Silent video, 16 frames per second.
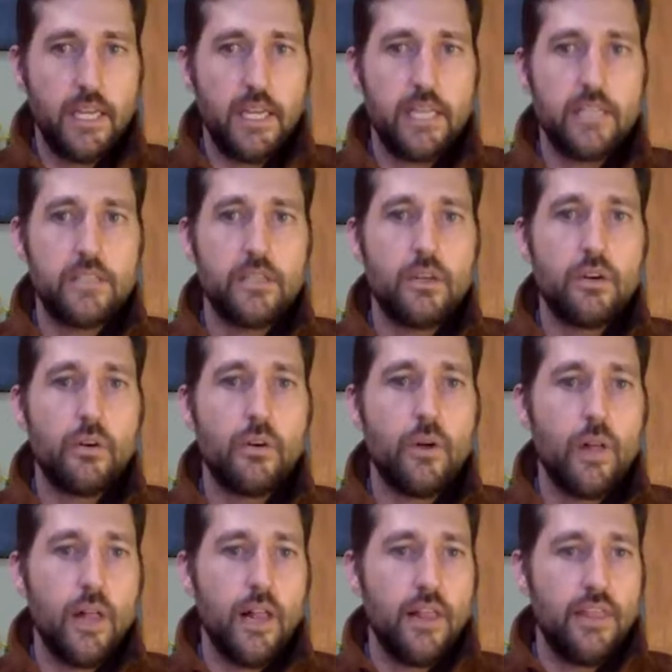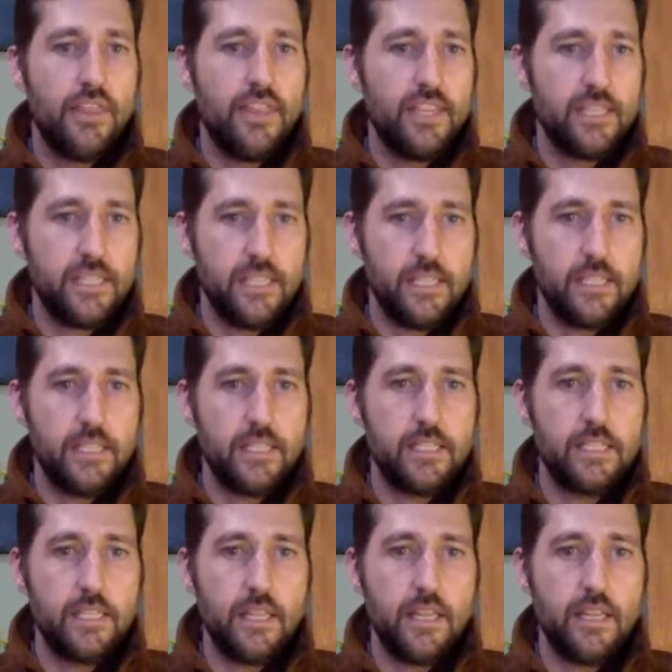And so this
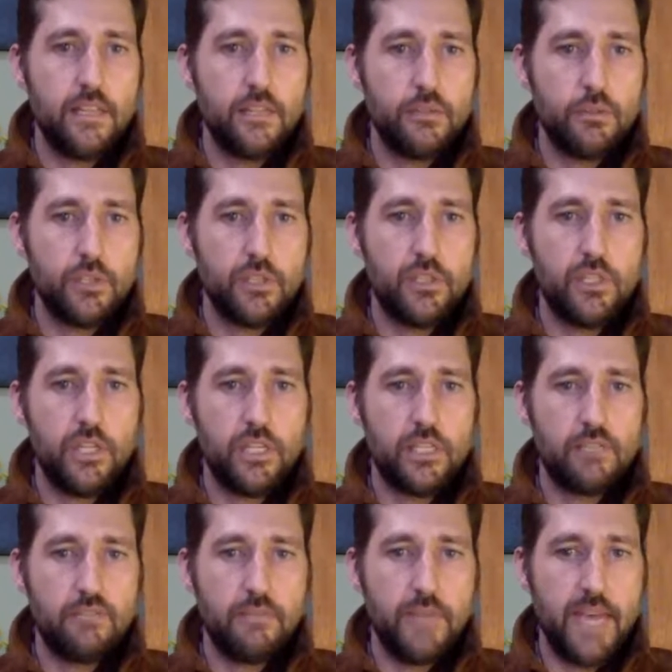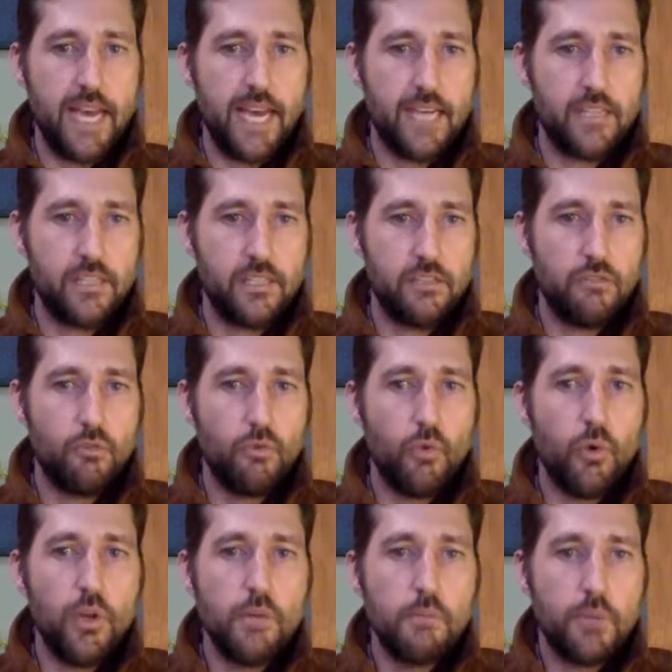was just from the actions of
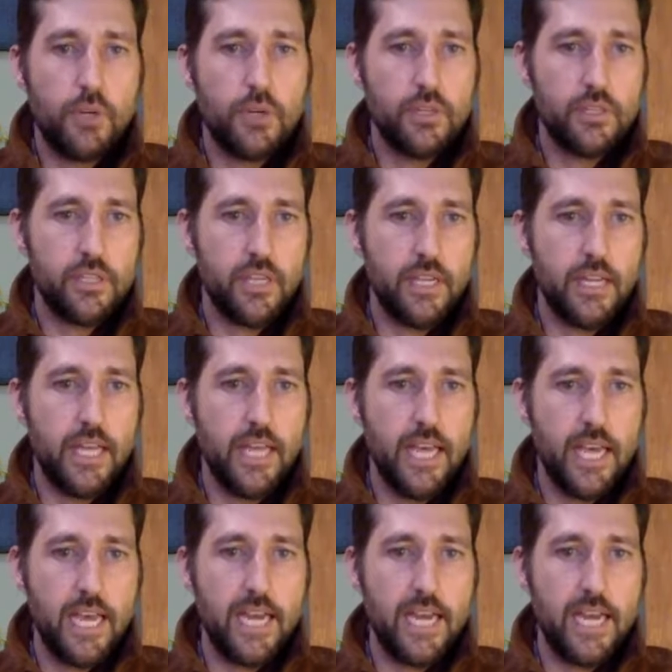one person,